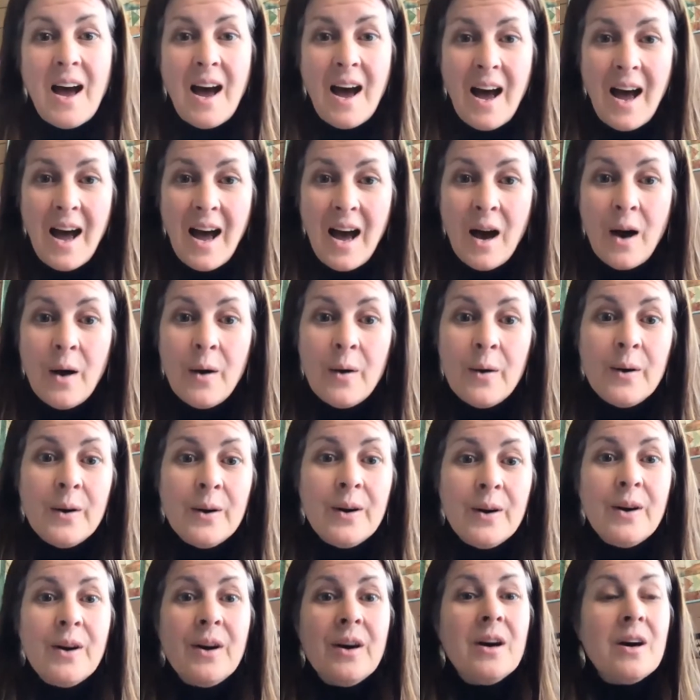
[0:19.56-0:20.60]

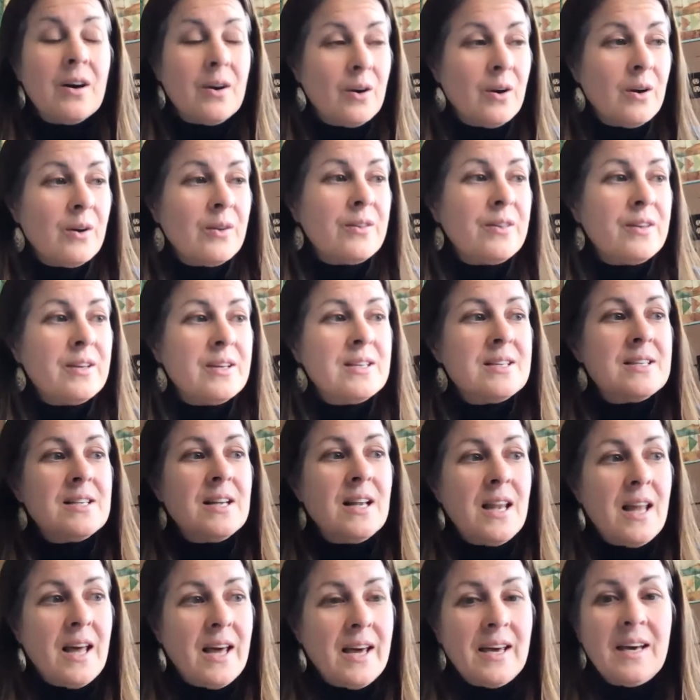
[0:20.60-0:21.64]
Our earth is
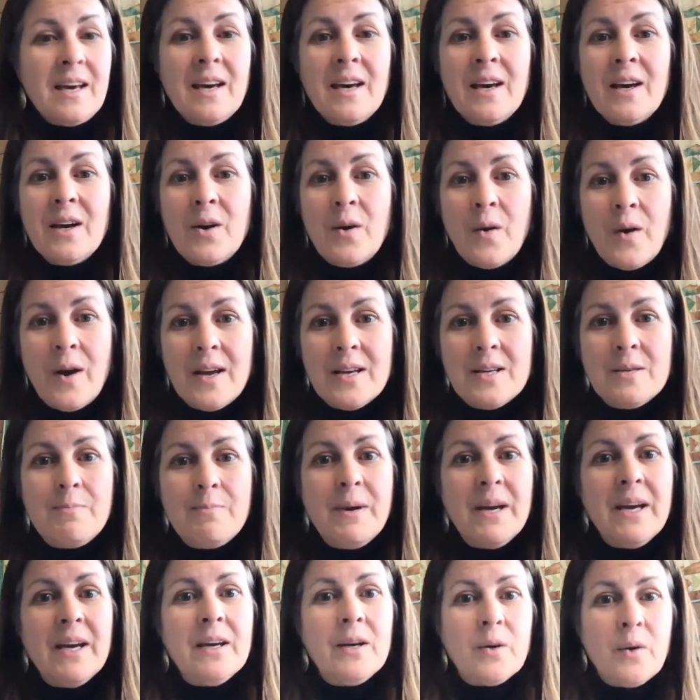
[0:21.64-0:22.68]
like a great
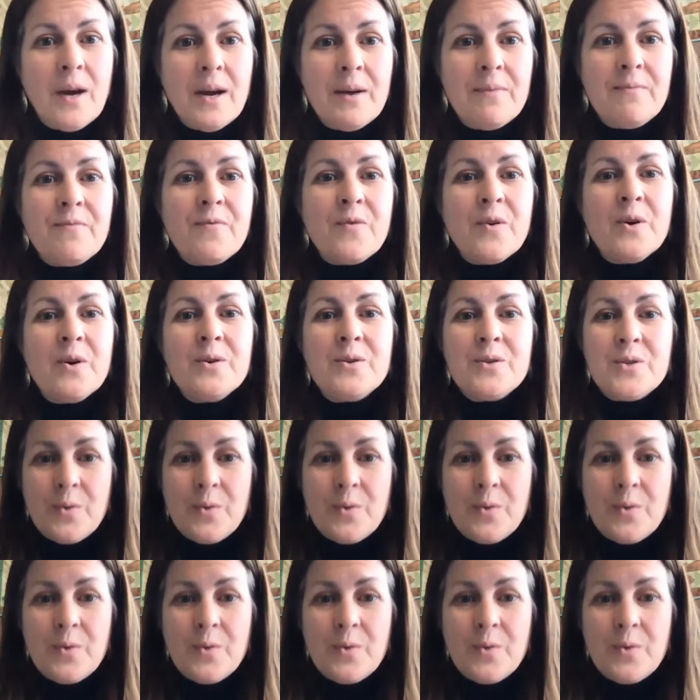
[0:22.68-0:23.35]
big grapefruit,